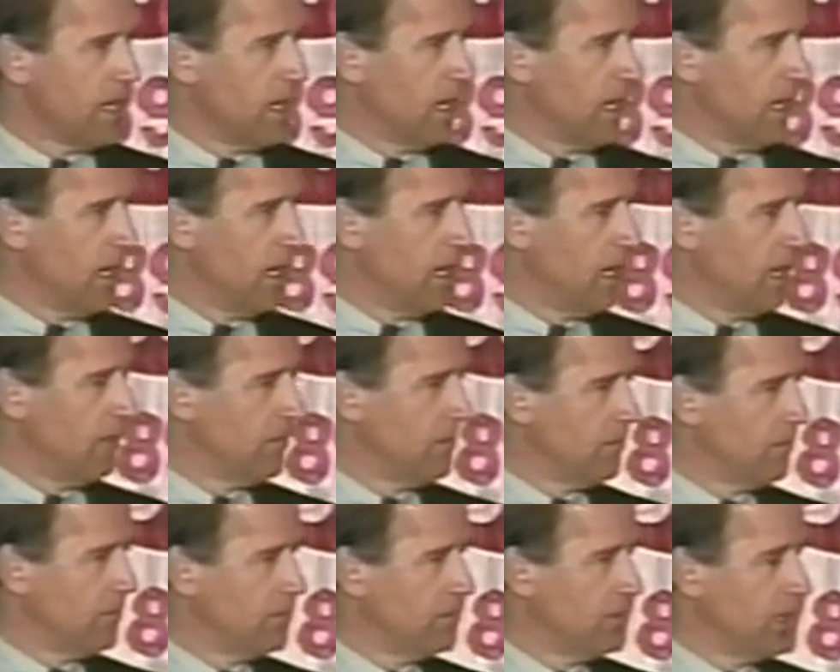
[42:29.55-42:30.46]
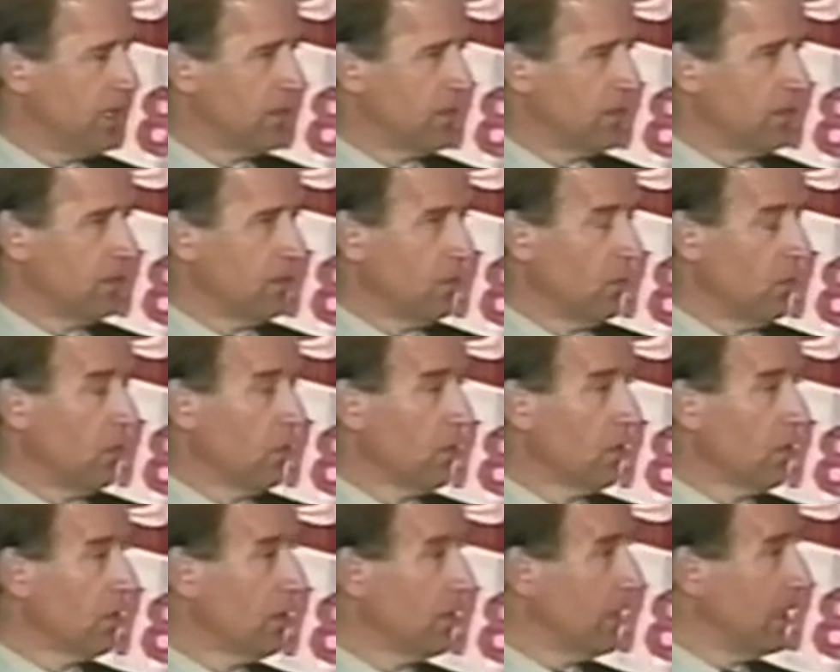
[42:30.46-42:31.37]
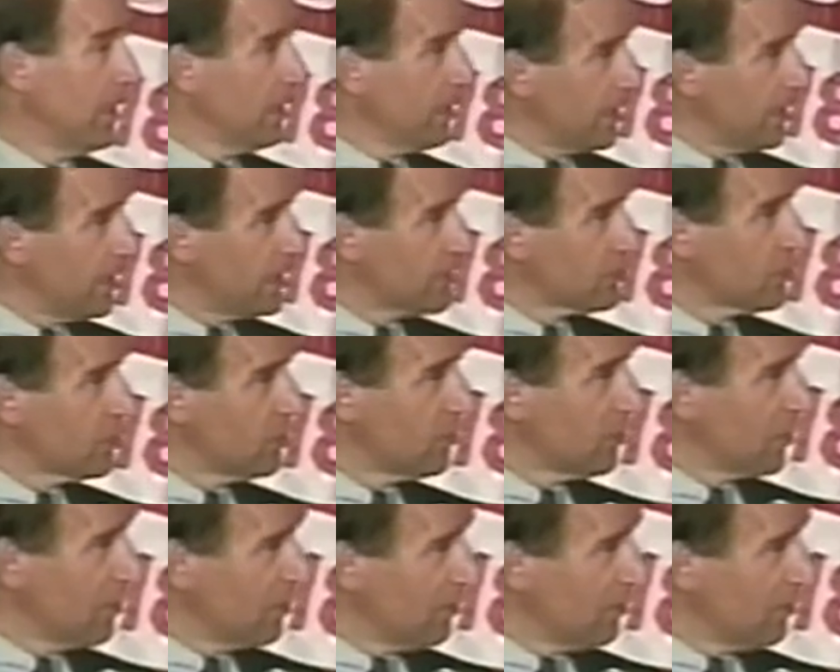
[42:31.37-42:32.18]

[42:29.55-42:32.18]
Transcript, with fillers: um, but, or a ladies' room or a